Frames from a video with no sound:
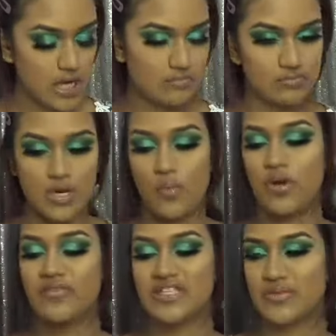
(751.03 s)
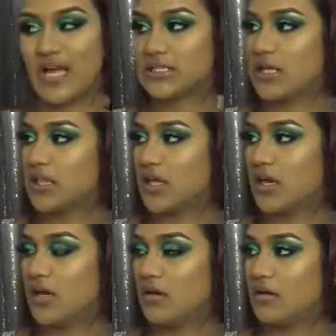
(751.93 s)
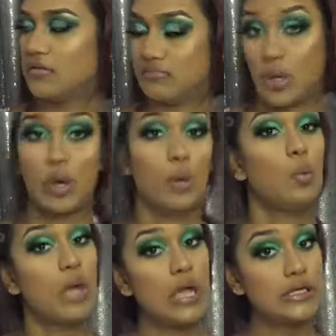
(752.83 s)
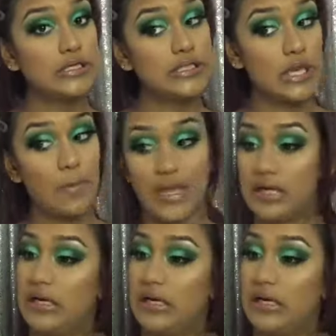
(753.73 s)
I wonder if this one has anything in it. Okay, that's okay.